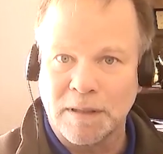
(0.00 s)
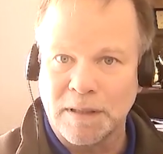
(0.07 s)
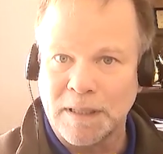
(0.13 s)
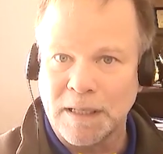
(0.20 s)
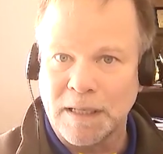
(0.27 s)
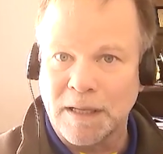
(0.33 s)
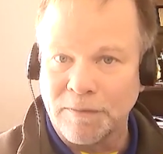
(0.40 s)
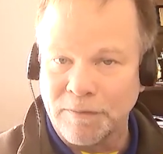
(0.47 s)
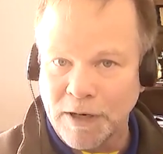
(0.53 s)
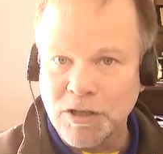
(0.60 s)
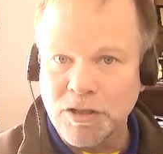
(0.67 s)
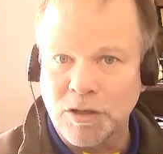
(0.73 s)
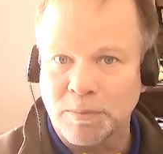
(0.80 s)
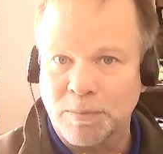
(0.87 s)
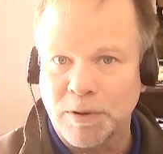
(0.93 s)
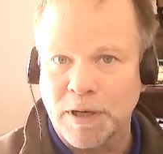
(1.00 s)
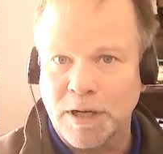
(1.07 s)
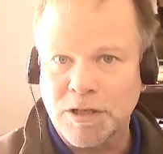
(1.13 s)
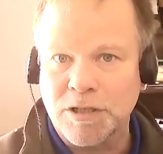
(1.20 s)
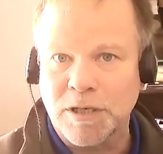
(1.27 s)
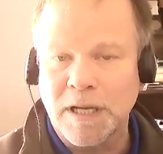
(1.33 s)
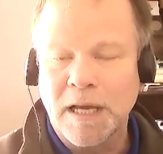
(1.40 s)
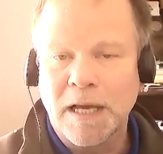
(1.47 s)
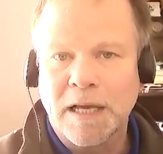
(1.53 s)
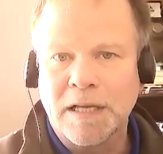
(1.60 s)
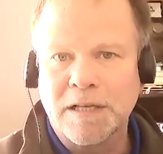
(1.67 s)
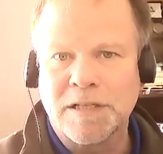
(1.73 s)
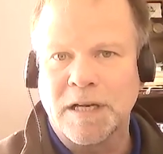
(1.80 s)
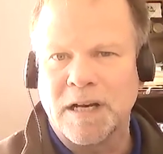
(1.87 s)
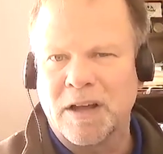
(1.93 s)
the conventional production
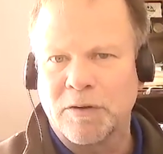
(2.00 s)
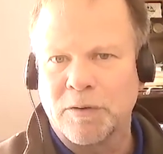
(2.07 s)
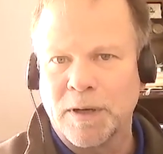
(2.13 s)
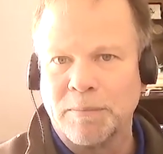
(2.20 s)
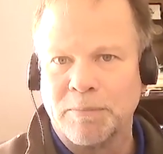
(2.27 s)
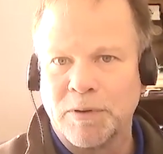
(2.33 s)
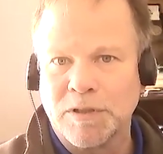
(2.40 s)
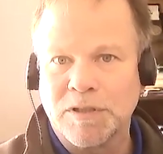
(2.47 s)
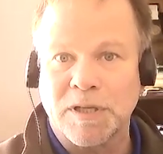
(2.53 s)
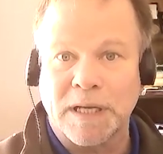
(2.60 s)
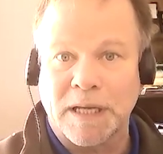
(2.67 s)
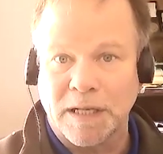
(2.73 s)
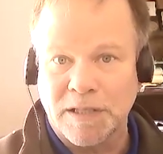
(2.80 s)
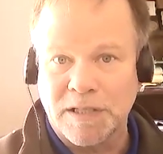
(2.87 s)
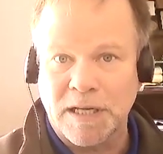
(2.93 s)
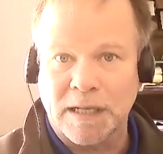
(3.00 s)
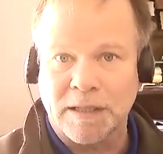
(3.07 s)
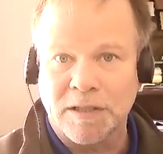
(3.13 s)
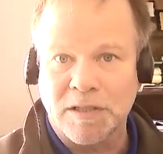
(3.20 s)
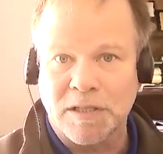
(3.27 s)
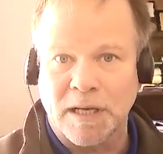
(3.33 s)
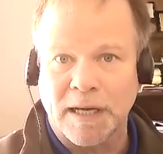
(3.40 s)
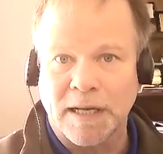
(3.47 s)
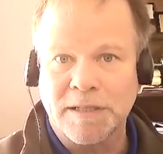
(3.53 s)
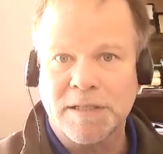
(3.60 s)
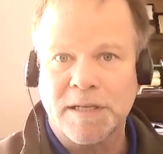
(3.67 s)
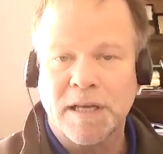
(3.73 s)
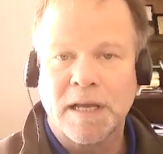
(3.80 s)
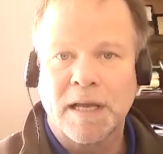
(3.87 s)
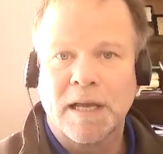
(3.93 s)
is in other inputs like
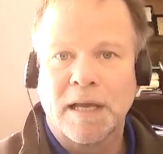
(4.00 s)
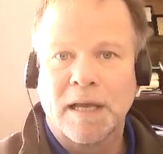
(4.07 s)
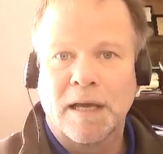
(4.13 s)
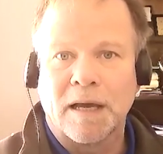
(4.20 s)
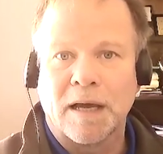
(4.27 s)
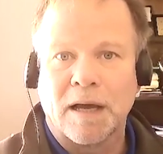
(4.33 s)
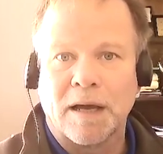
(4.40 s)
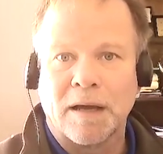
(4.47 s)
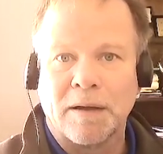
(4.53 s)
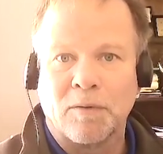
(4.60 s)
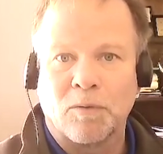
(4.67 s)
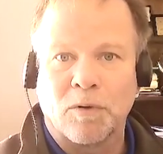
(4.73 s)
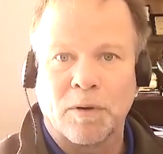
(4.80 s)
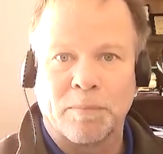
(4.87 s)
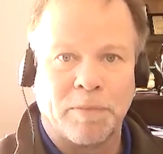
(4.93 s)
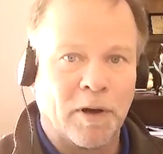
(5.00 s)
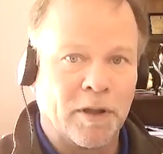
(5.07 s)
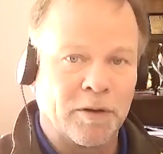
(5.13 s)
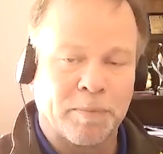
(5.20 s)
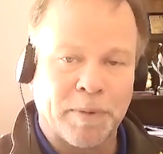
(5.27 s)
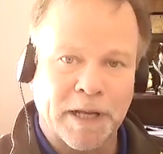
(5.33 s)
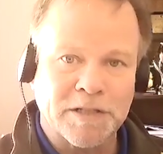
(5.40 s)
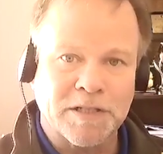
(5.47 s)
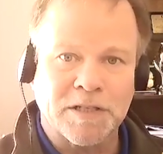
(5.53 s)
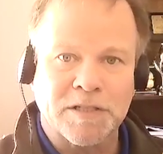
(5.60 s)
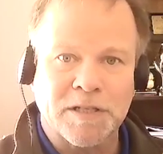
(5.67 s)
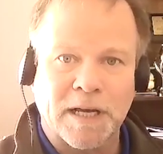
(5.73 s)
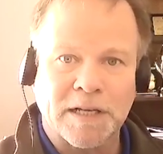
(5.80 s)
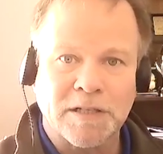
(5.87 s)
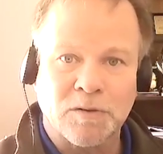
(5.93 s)
insecticides uh, or other
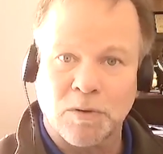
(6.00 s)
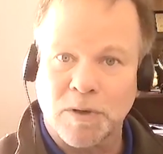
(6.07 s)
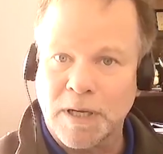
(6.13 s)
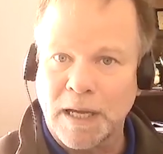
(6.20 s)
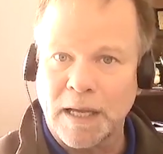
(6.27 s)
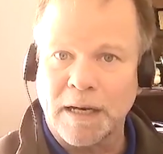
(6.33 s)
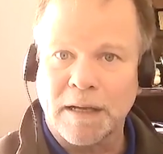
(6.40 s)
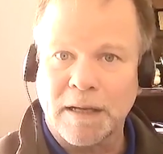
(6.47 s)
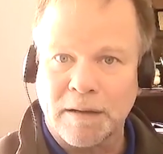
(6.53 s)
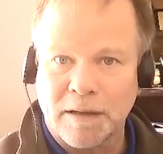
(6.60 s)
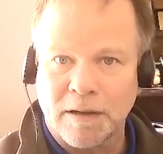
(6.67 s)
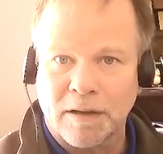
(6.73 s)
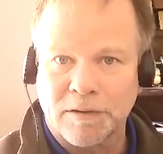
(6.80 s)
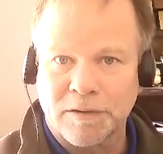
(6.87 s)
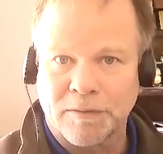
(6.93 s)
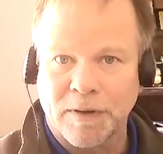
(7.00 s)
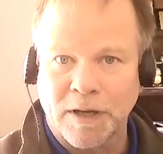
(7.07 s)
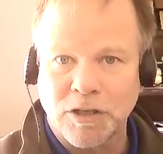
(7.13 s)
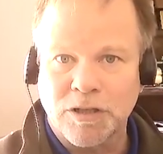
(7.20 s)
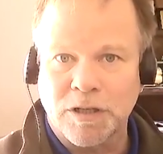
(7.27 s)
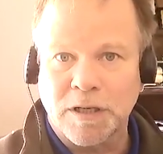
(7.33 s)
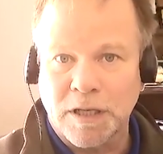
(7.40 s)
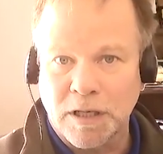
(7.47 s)
pesticides. Organic cultivation